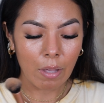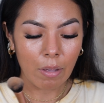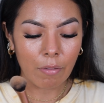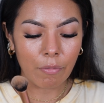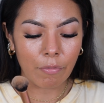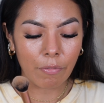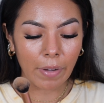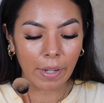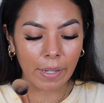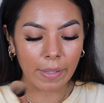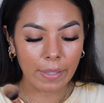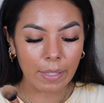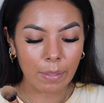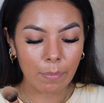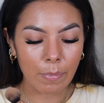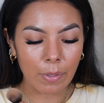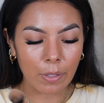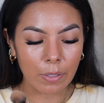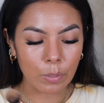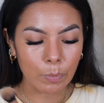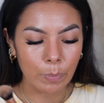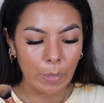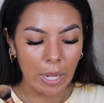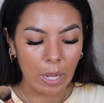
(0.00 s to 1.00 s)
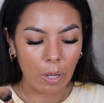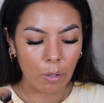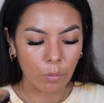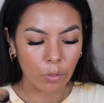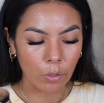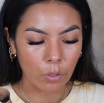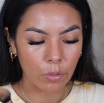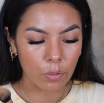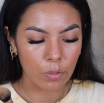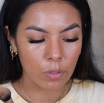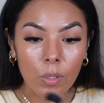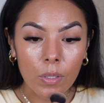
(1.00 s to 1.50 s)
finely milled
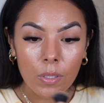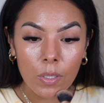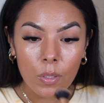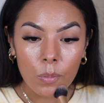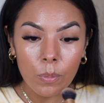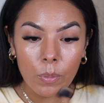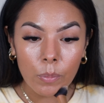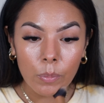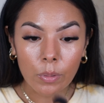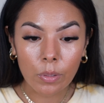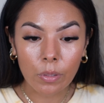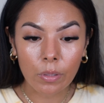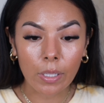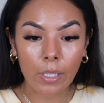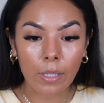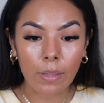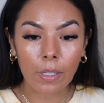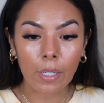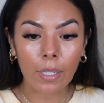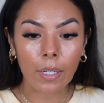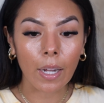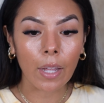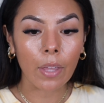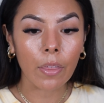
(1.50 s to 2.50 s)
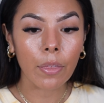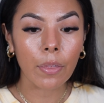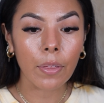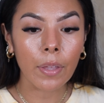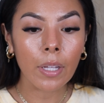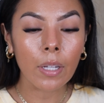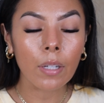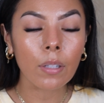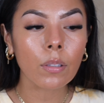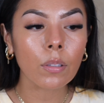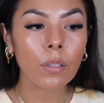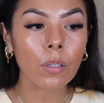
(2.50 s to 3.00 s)
powders. this is what we're looking like. I
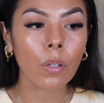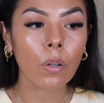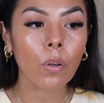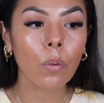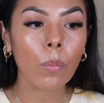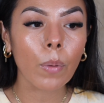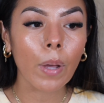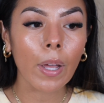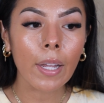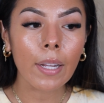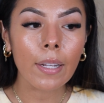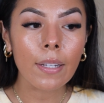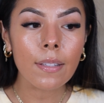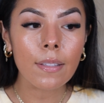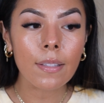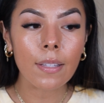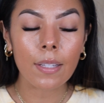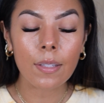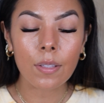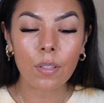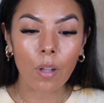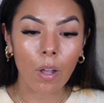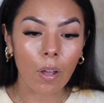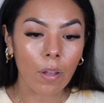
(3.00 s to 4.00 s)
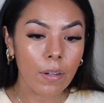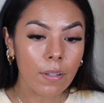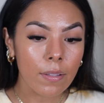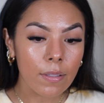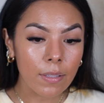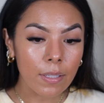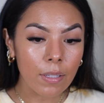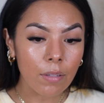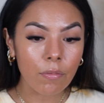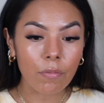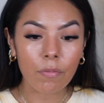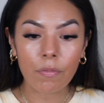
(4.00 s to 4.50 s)
think glow-wise, it's
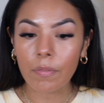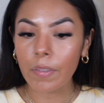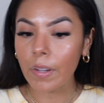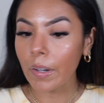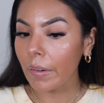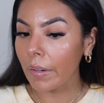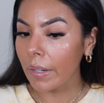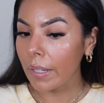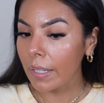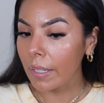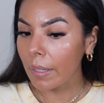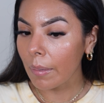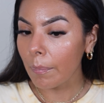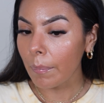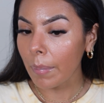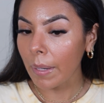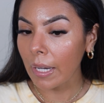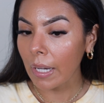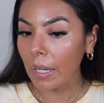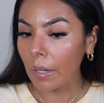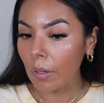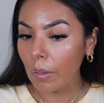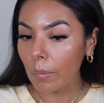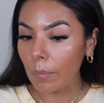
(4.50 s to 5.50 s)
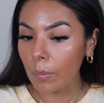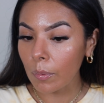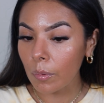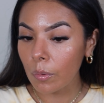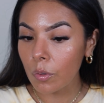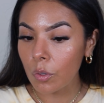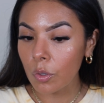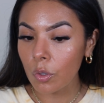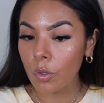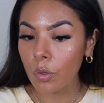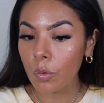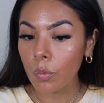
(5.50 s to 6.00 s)
honestly very
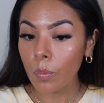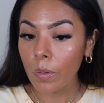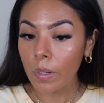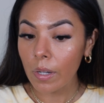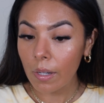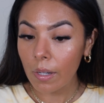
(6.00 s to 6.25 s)
comparable to one